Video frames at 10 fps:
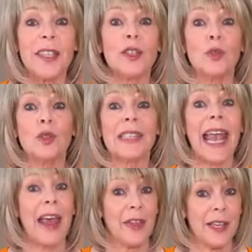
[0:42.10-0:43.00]
have been
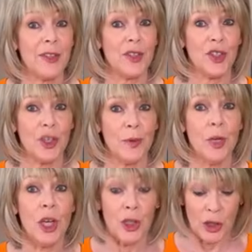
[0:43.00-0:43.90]
reports that Ruth is
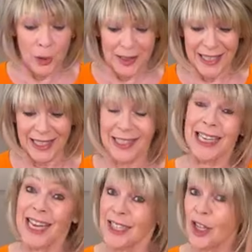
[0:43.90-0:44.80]
again taking a
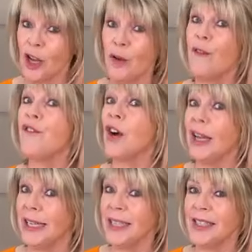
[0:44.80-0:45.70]
break from the show,
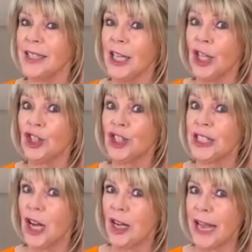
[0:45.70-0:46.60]
which has raised
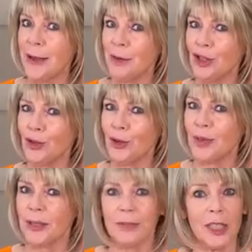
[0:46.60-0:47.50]
concerns about her
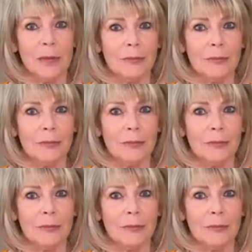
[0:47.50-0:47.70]
role in the